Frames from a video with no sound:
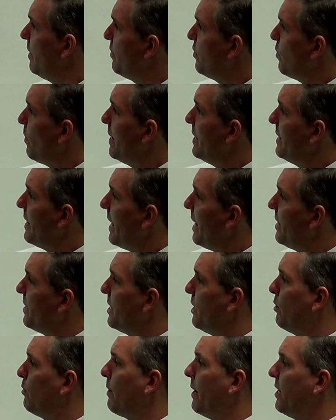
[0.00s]
Joint
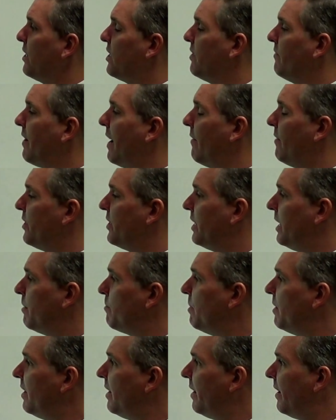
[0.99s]
tenancy is right of
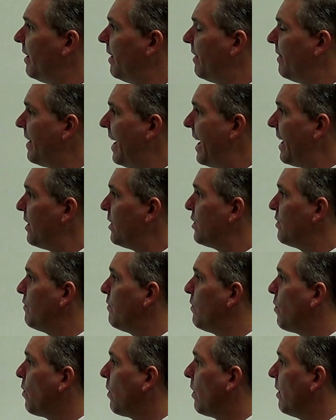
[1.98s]
survivorship. That is
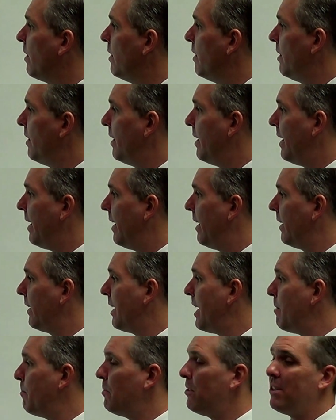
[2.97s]
for uh,
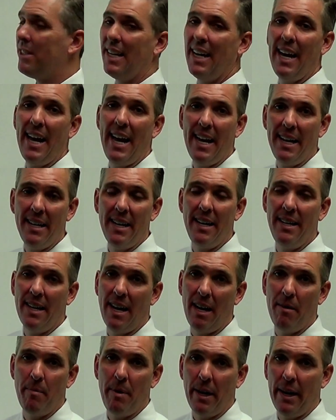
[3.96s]
couples and
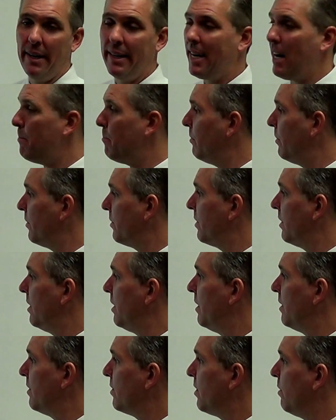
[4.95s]
non-married couples.
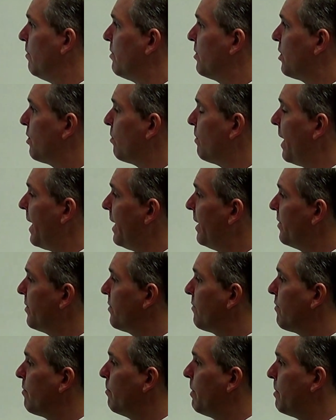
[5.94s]
So it was created
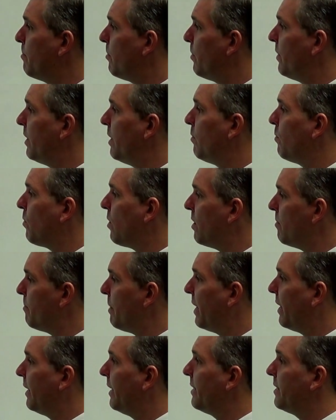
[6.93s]
for people that weren't
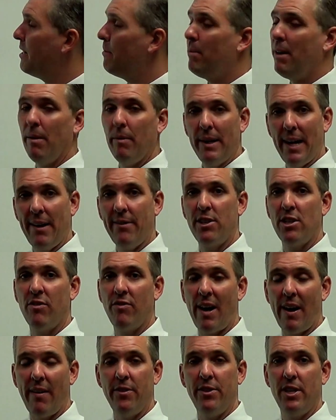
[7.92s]
married to be able to have
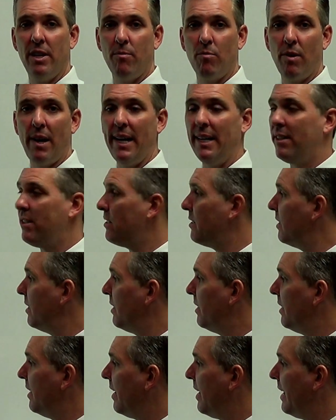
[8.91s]
survivorship rights
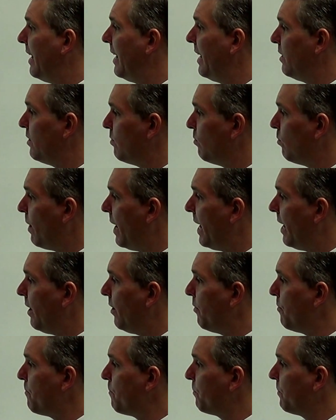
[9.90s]
uh, as
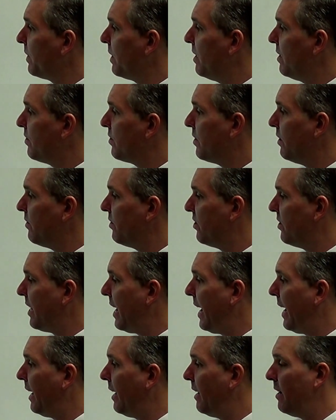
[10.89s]
well. So
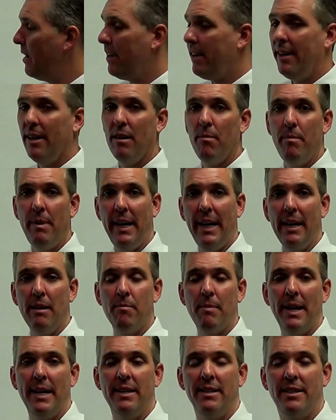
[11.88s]
say, you know, me and
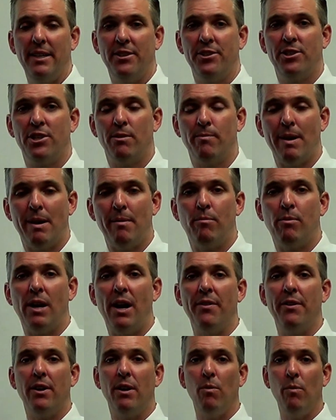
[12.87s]
my sister and my
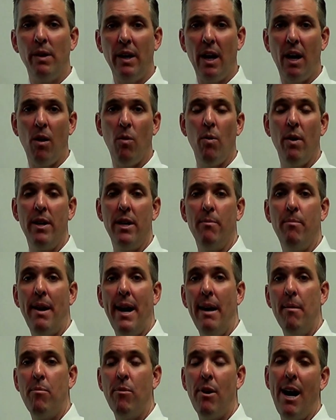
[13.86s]
brother, and we all wanted to
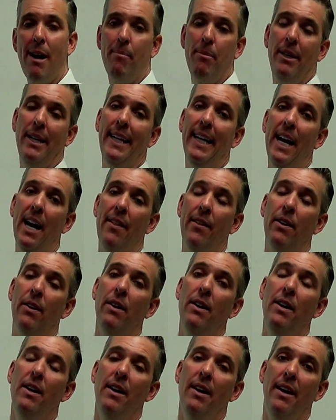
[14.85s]
buy a property
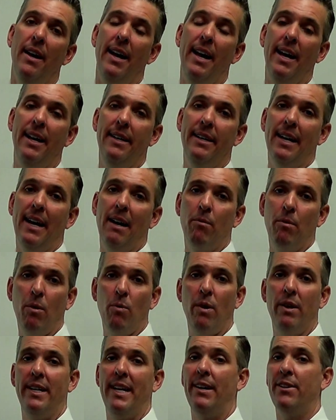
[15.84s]
together, and uh, we
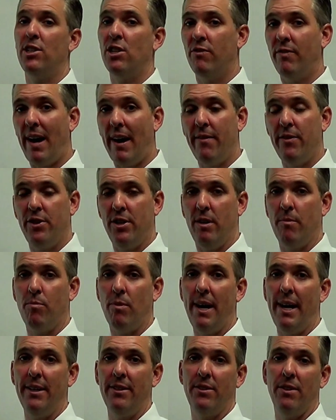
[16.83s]
wanted to have survivorship
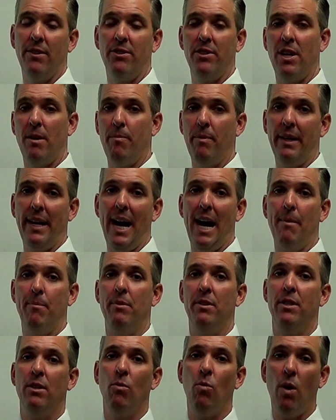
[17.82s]
rights. So something
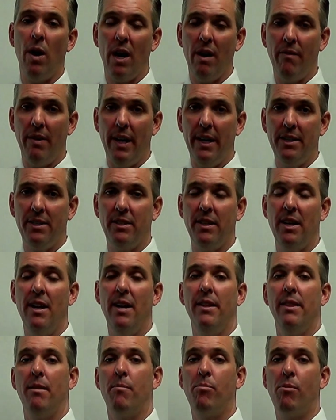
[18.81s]
happened to one of us,
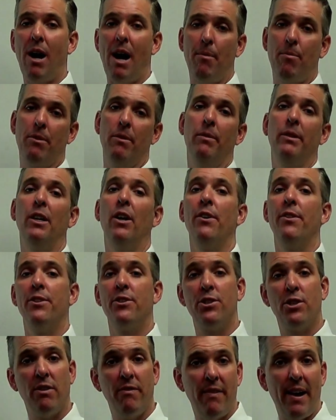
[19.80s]
the property would go to the
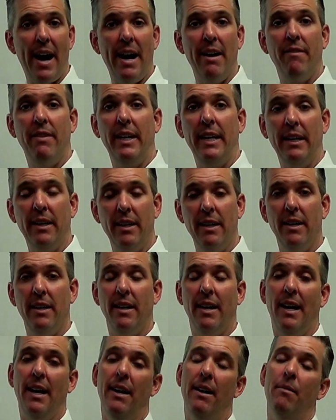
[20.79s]
surviving
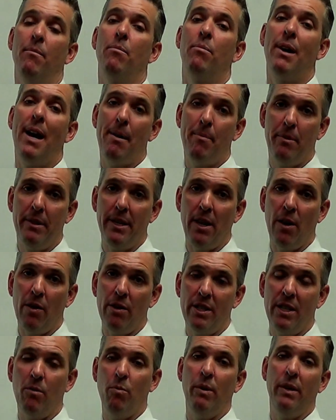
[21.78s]
uh, property
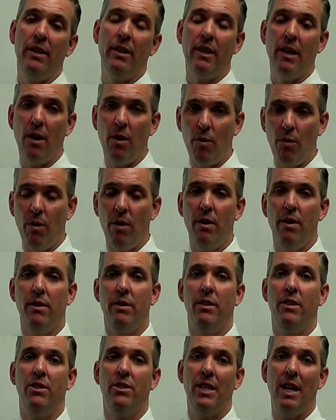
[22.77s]
owners. It wouldn't go
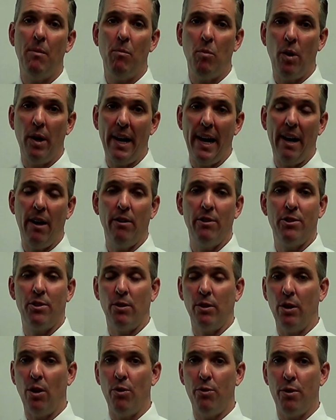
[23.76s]
to someone else
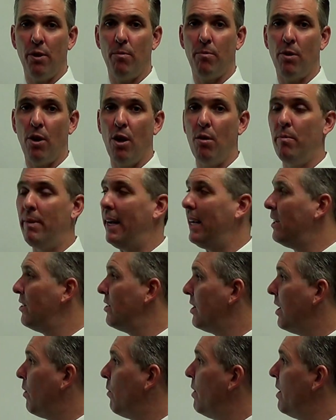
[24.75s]
or go through probate.
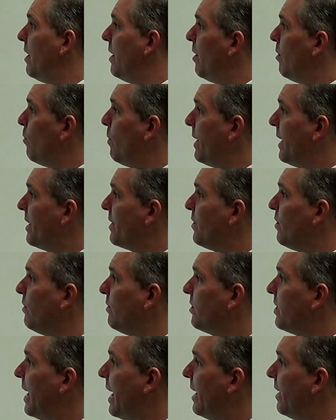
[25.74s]
So we could
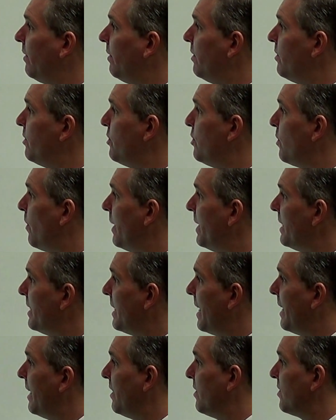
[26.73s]
hold title as joint
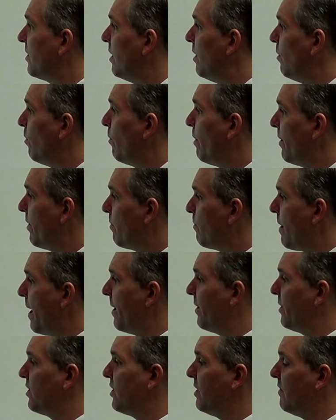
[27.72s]
tenants with
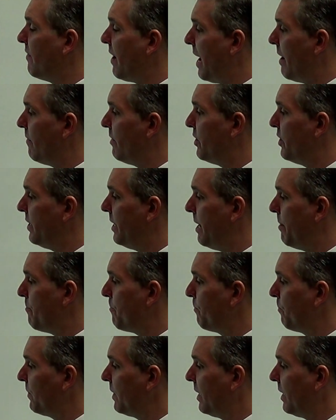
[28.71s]
right of survivorship.